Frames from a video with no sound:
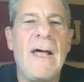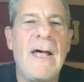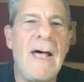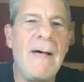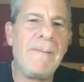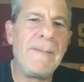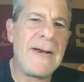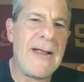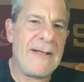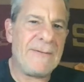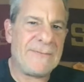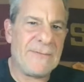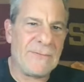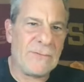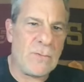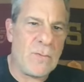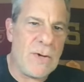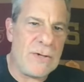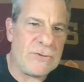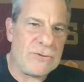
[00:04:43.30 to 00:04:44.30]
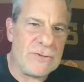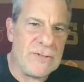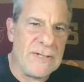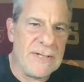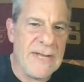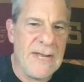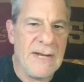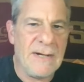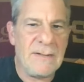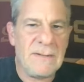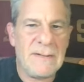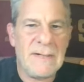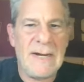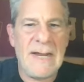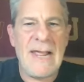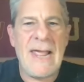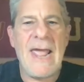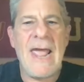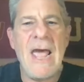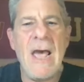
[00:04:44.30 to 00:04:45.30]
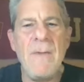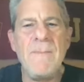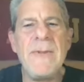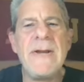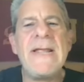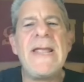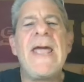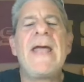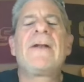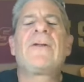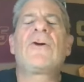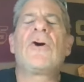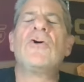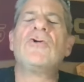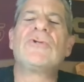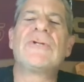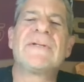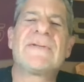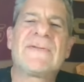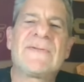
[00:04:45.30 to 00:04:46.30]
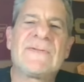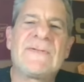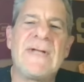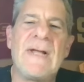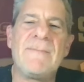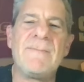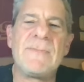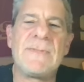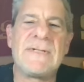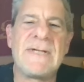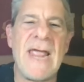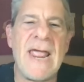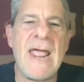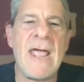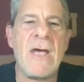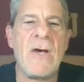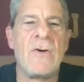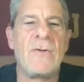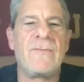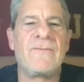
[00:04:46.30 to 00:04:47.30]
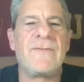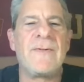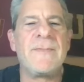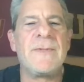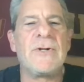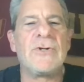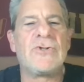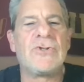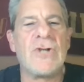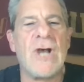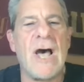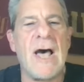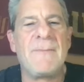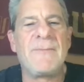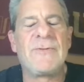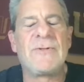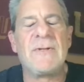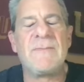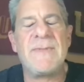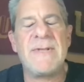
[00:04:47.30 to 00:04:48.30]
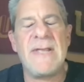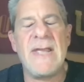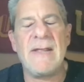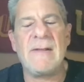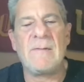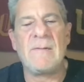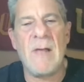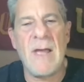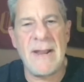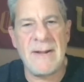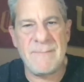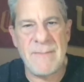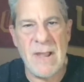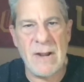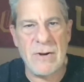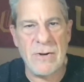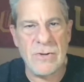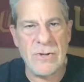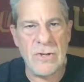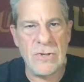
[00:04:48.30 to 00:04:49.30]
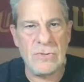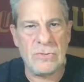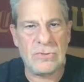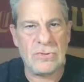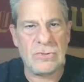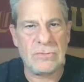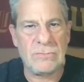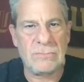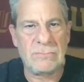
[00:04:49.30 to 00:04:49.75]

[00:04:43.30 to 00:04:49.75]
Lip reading: I'm going to ask this question again. How many head coaches step down from their jobs to be a linebacker coach?